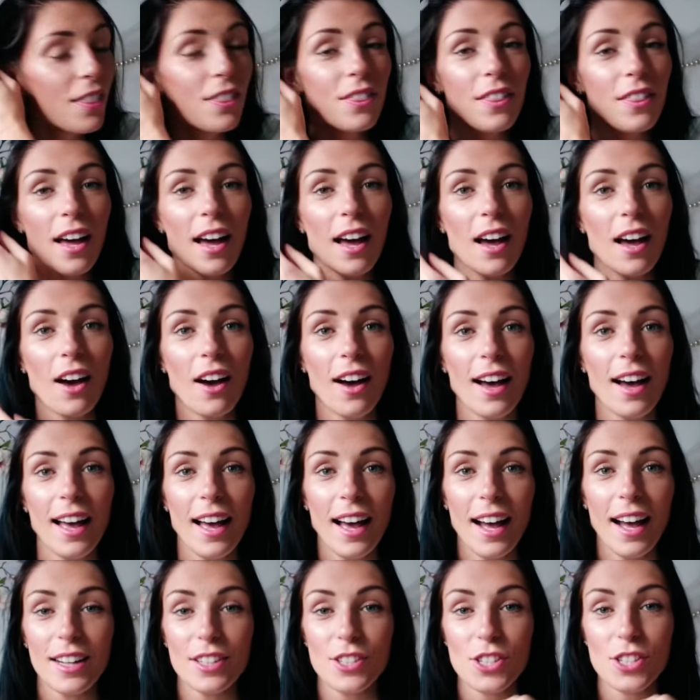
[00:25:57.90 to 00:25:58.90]
that I
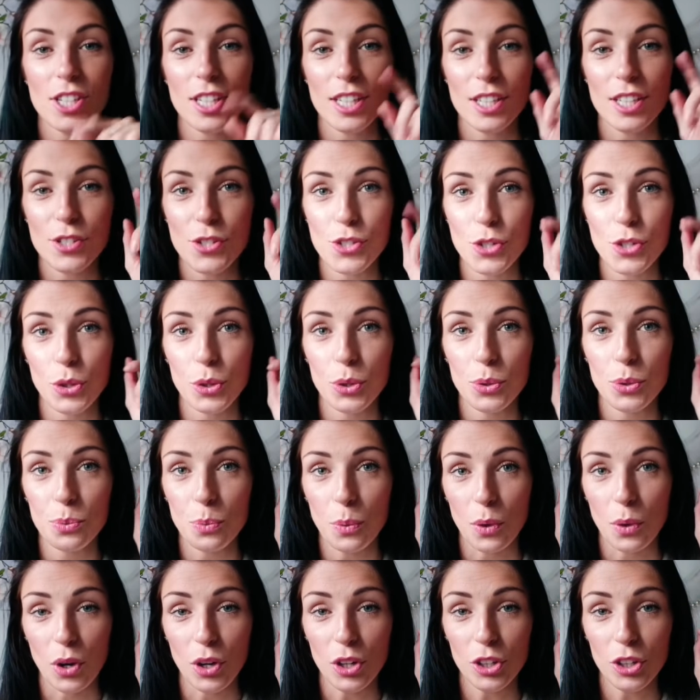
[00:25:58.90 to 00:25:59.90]
actually do
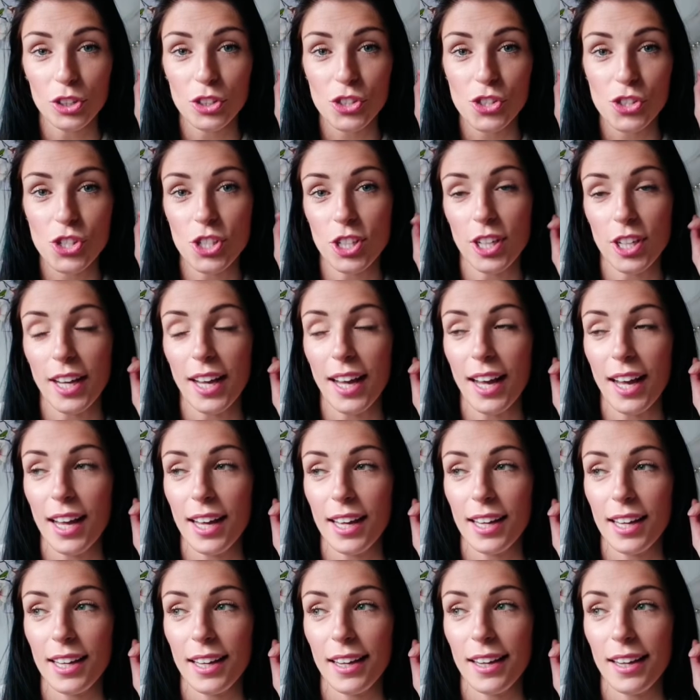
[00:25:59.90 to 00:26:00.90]
watch
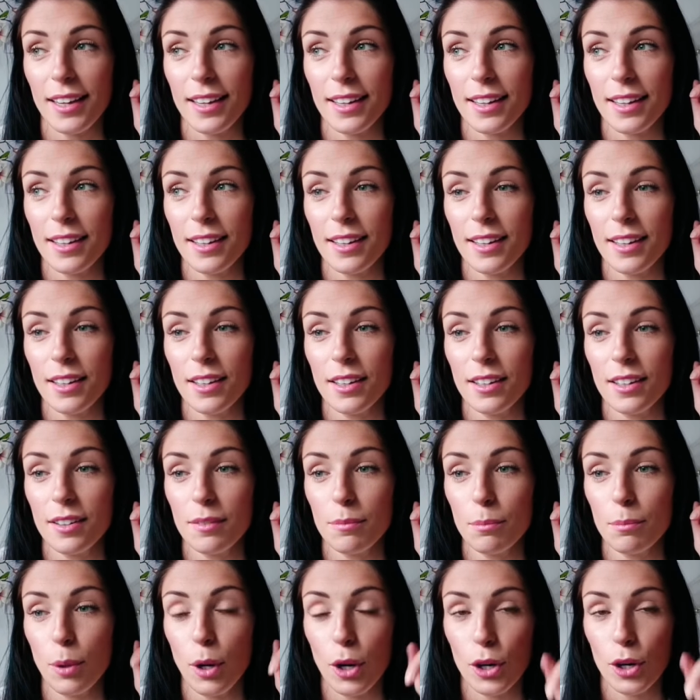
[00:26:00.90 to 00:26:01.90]
a
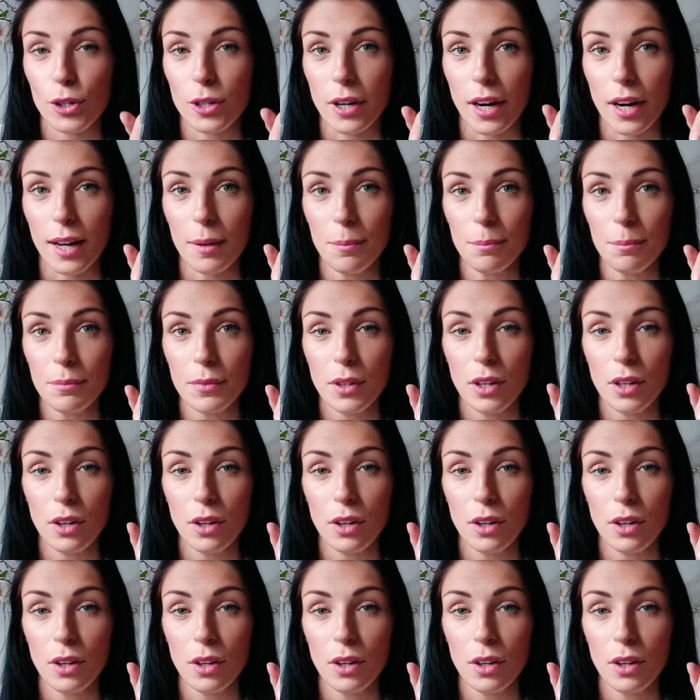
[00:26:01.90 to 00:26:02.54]
program